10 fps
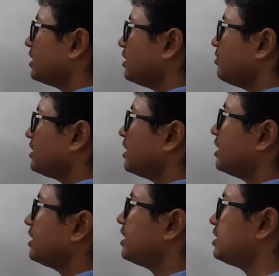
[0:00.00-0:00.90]
even
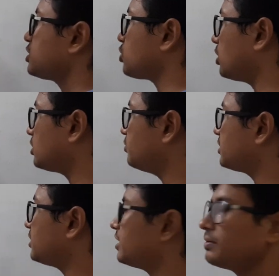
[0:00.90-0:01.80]
AA is started with
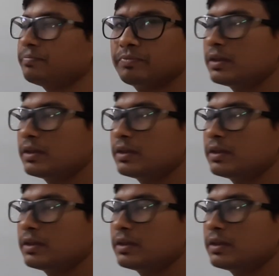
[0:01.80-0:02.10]
A.